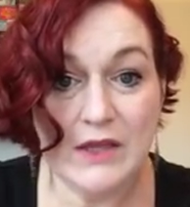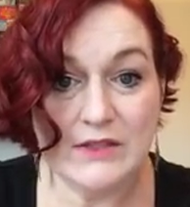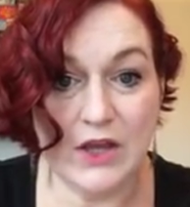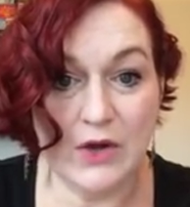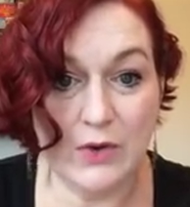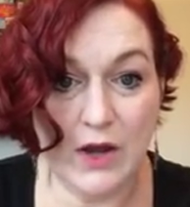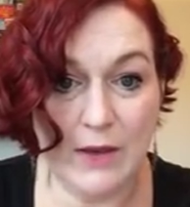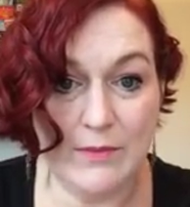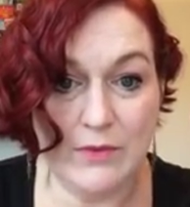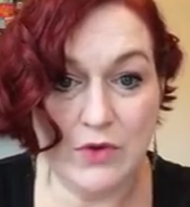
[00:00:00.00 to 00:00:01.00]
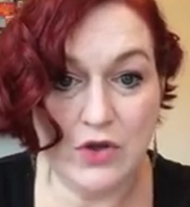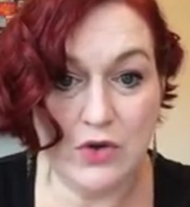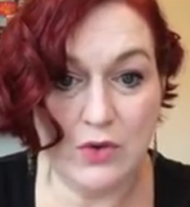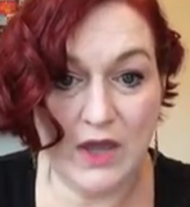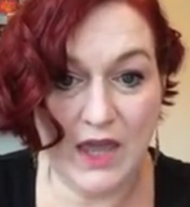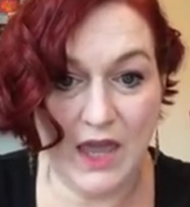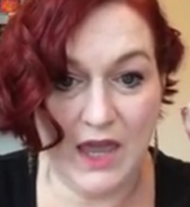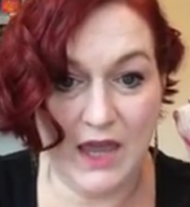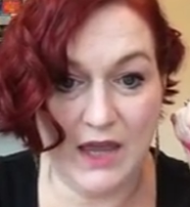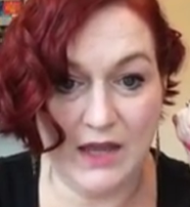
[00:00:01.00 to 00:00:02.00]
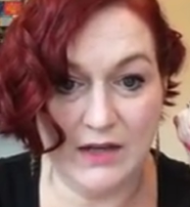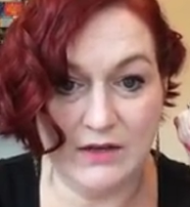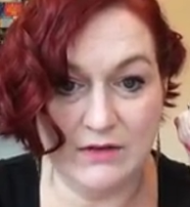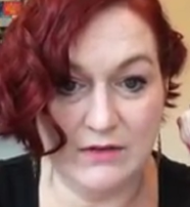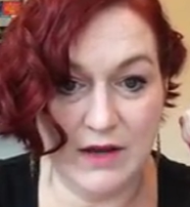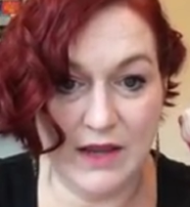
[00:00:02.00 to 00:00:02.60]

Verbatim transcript: So, um, you can